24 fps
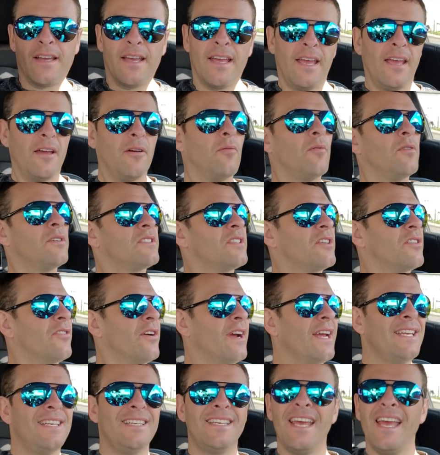It was a
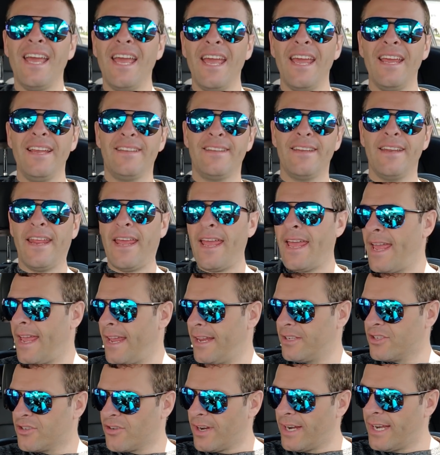great day
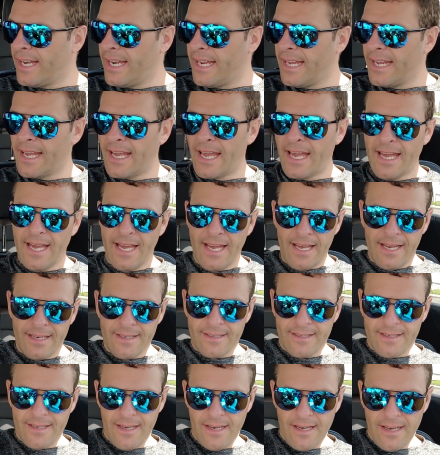today training
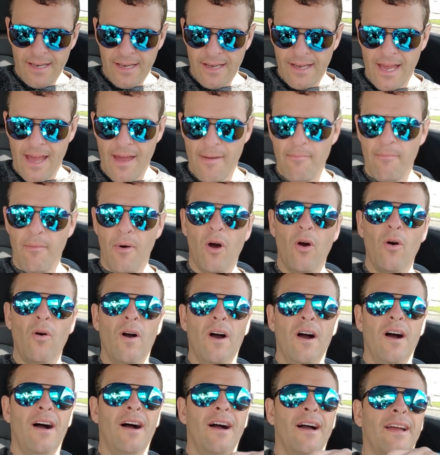at
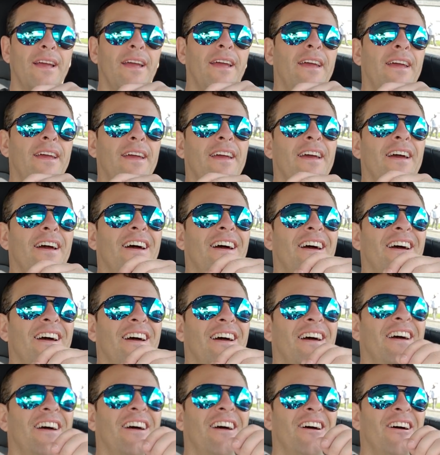Mohawk.
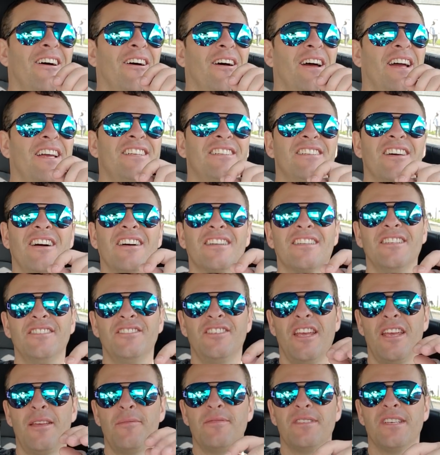I talked to
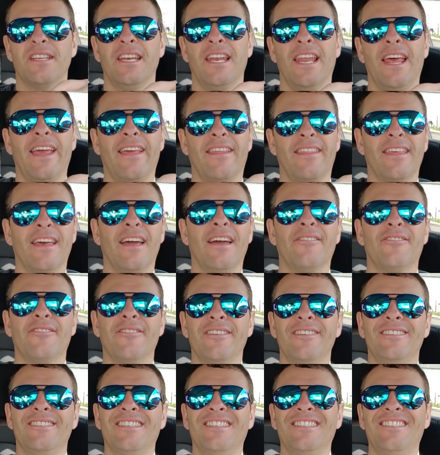James in length after.
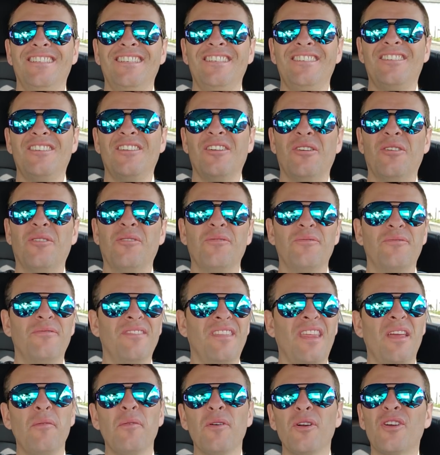He said, geez, you know,
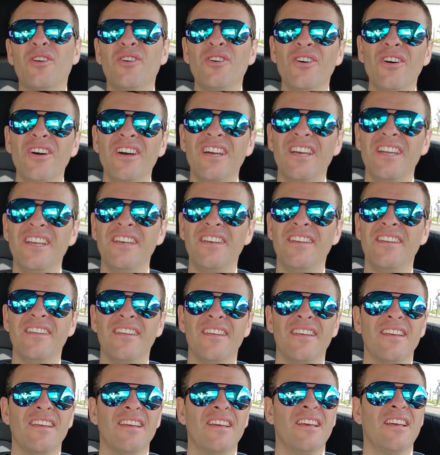they were good,
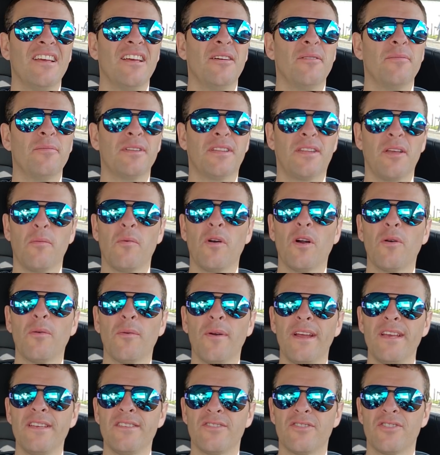but they weren't
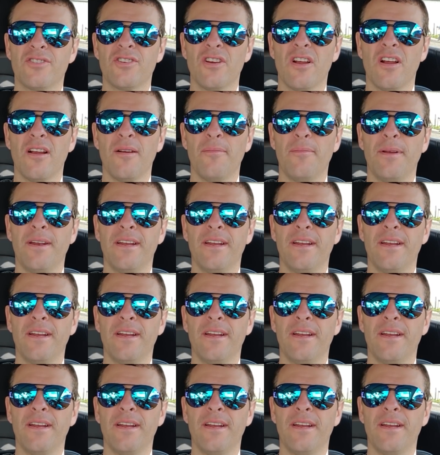razor sharp.